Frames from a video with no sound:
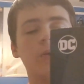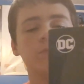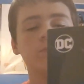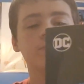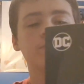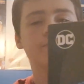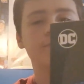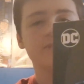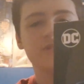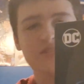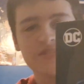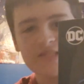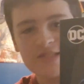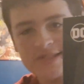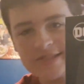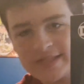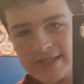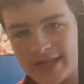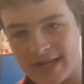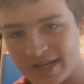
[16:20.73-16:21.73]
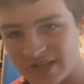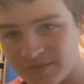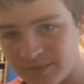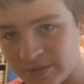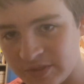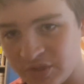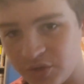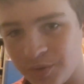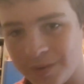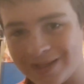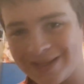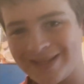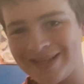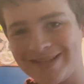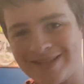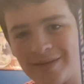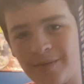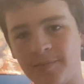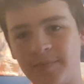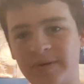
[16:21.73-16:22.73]
DC has been doing
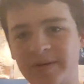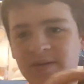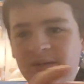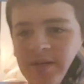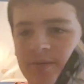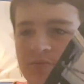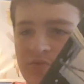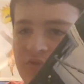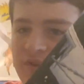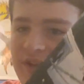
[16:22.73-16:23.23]
these compendiums. I